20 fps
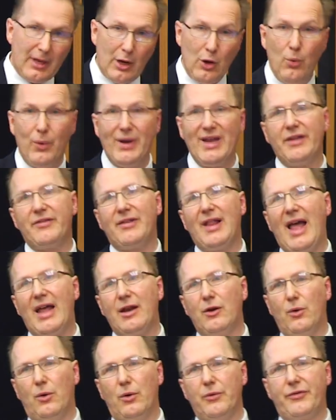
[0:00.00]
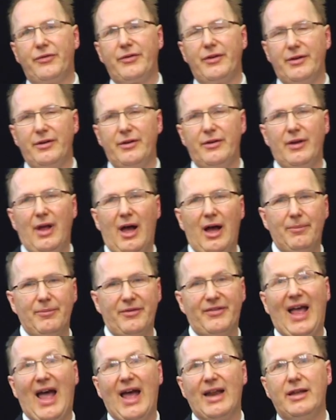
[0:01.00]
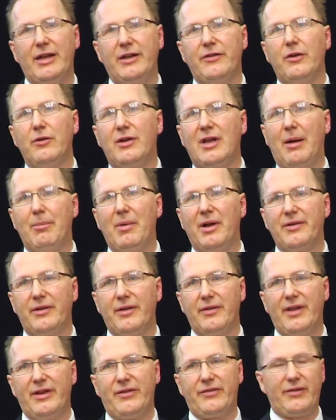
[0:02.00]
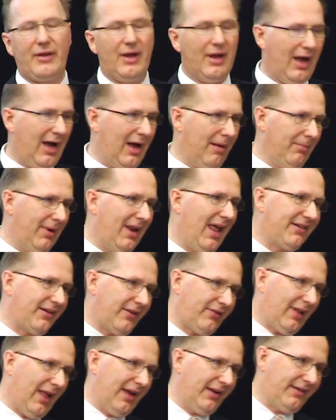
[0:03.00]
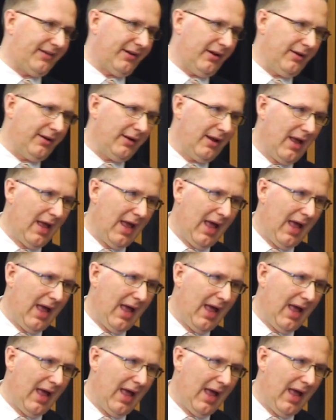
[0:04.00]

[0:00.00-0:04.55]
we as landlords, sadly, do come under this legislation,